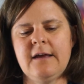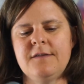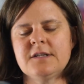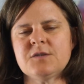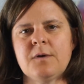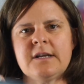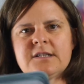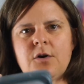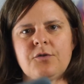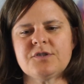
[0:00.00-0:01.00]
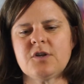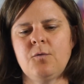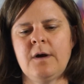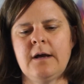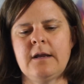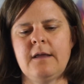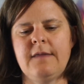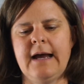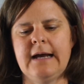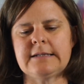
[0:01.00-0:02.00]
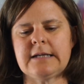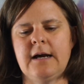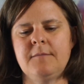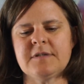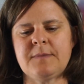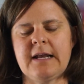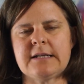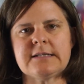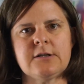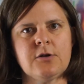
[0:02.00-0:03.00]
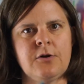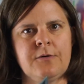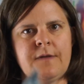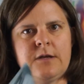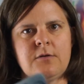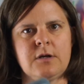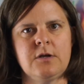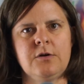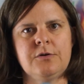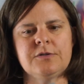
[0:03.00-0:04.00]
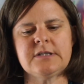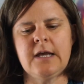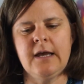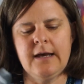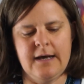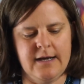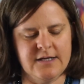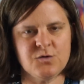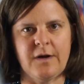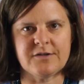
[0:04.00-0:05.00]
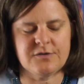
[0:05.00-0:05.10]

This one is also one that is made out of silicone that you can use as well.